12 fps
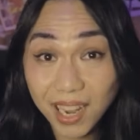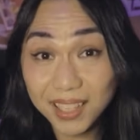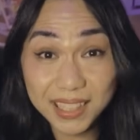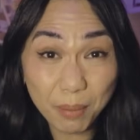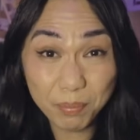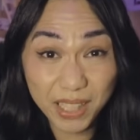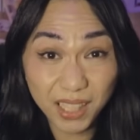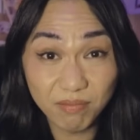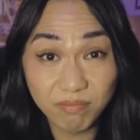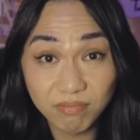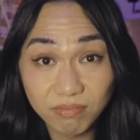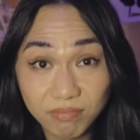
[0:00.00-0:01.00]
accepted.
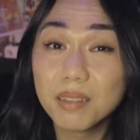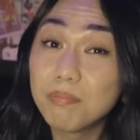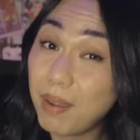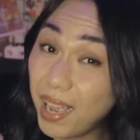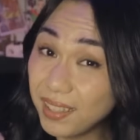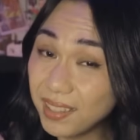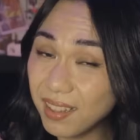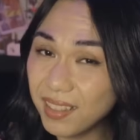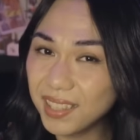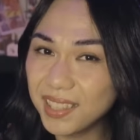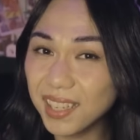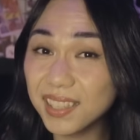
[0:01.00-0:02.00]
But
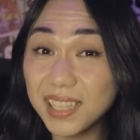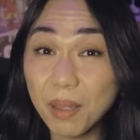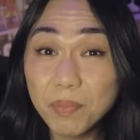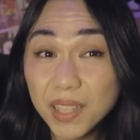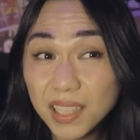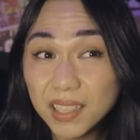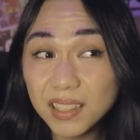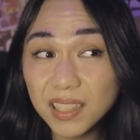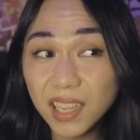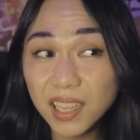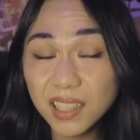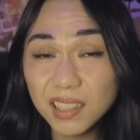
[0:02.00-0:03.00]
this acceptance
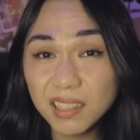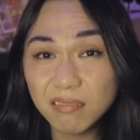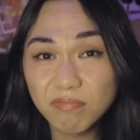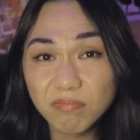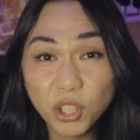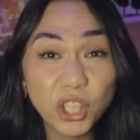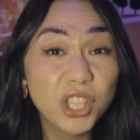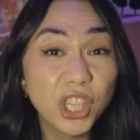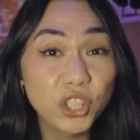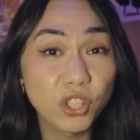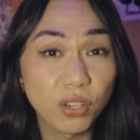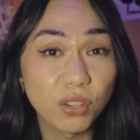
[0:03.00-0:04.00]
is
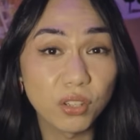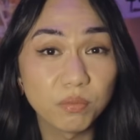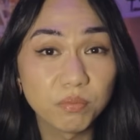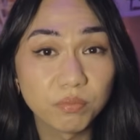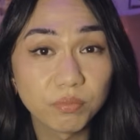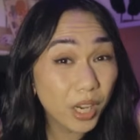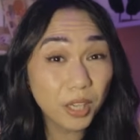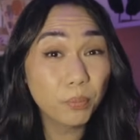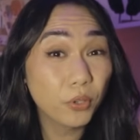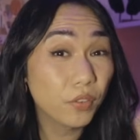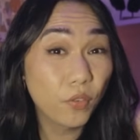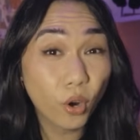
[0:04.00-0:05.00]
conditional. Queer
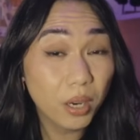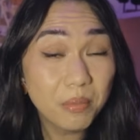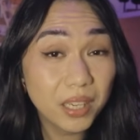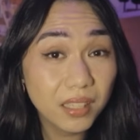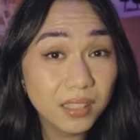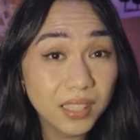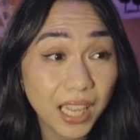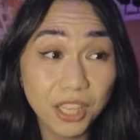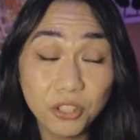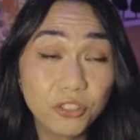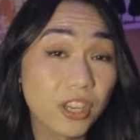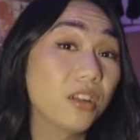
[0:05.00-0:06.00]
performers
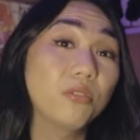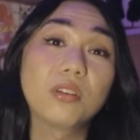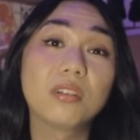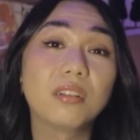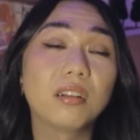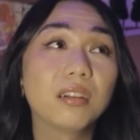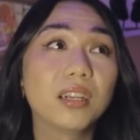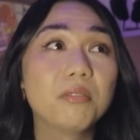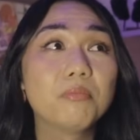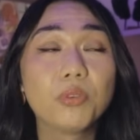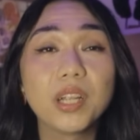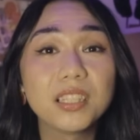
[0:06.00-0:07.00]
in general are
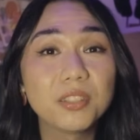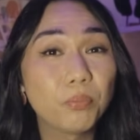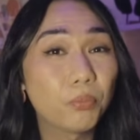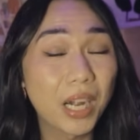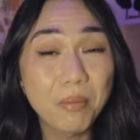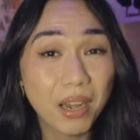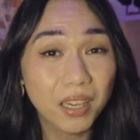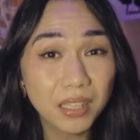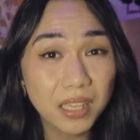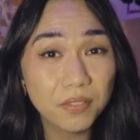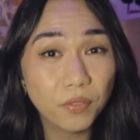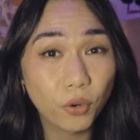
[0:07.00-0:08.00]
embraced
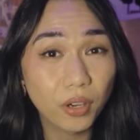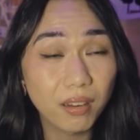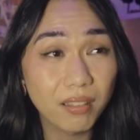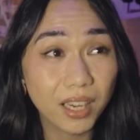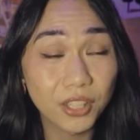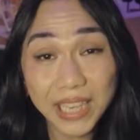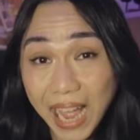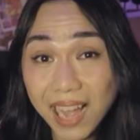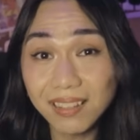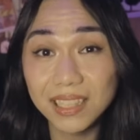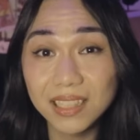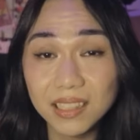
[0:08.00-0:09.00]
primarily for their
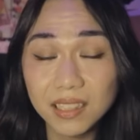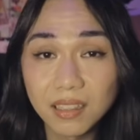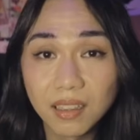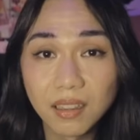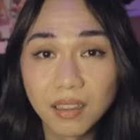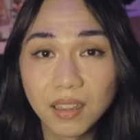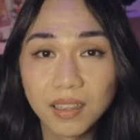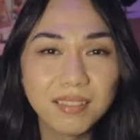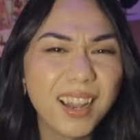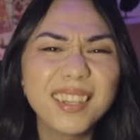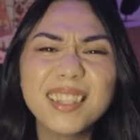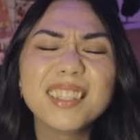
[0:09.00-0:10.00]
talent,
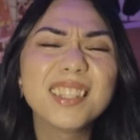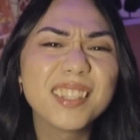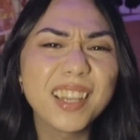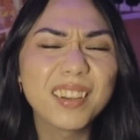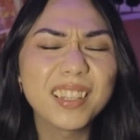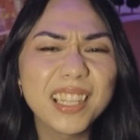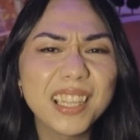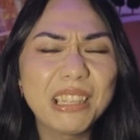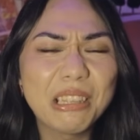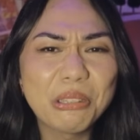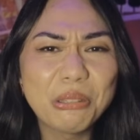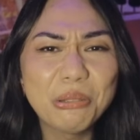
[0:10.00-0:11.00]
not
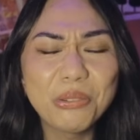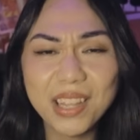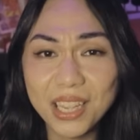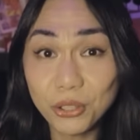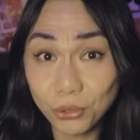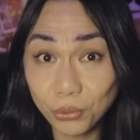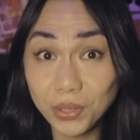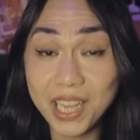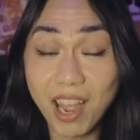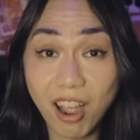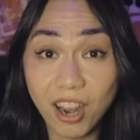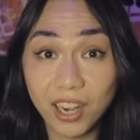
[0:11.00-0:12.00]
necessarily who they truly
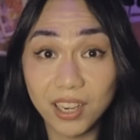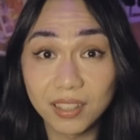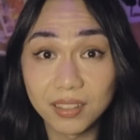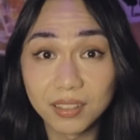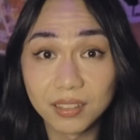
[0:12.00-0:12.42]
are.